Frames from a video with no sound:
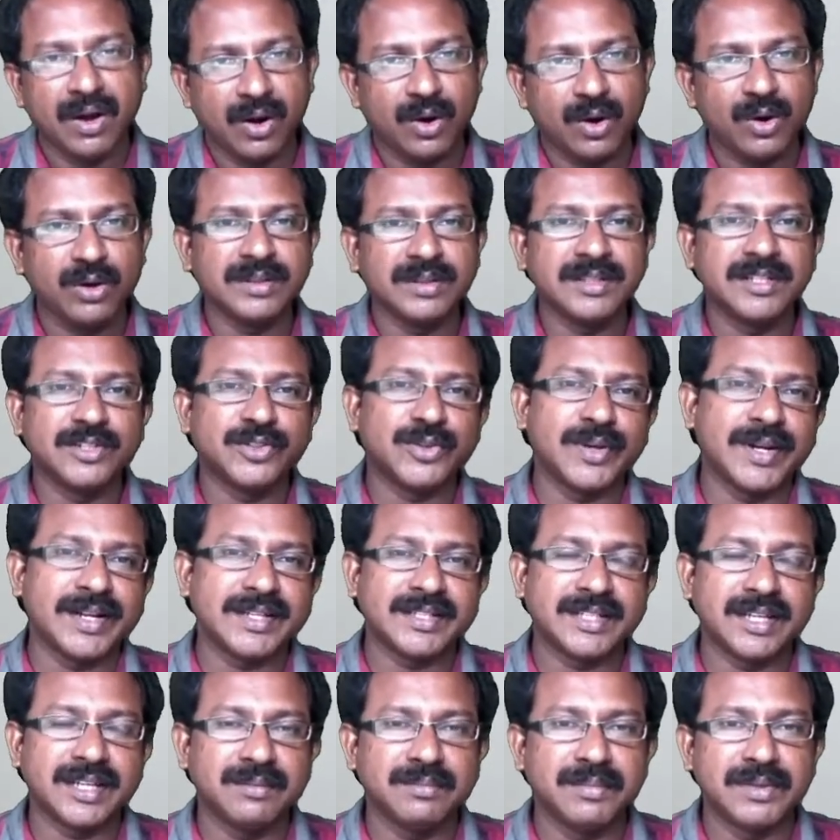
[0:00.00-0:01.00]
All these are
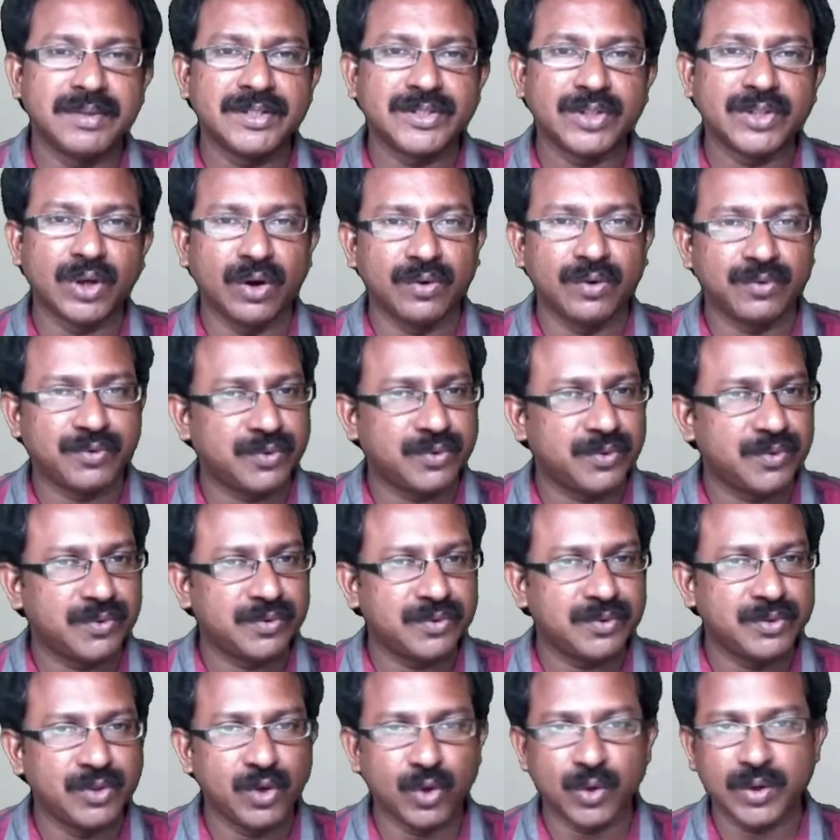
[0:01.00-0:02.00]
examples of
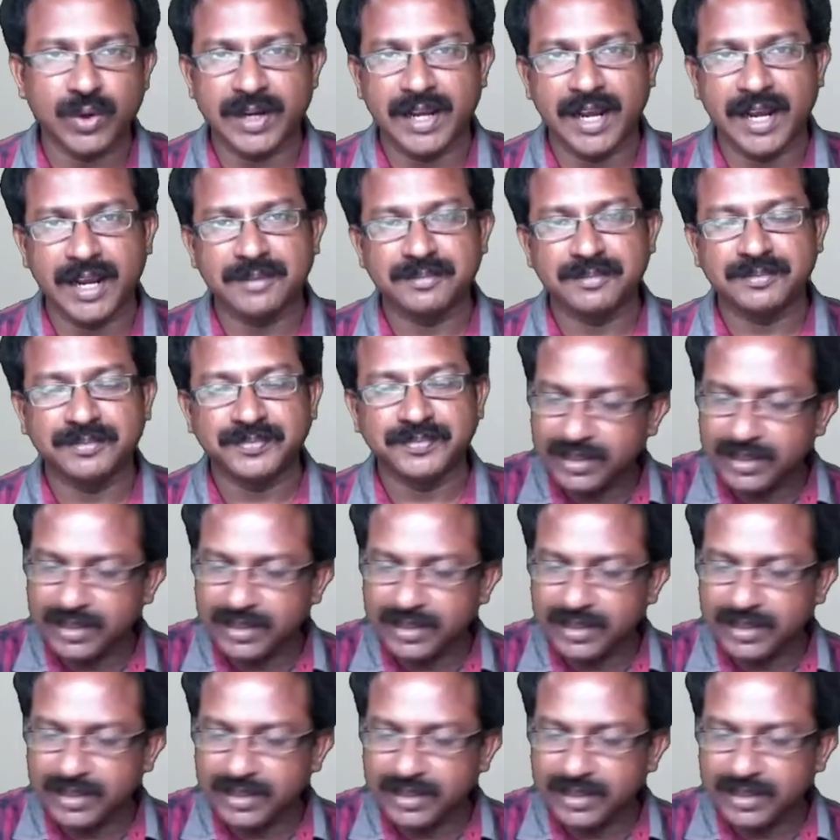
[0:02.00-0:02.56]
nuclei.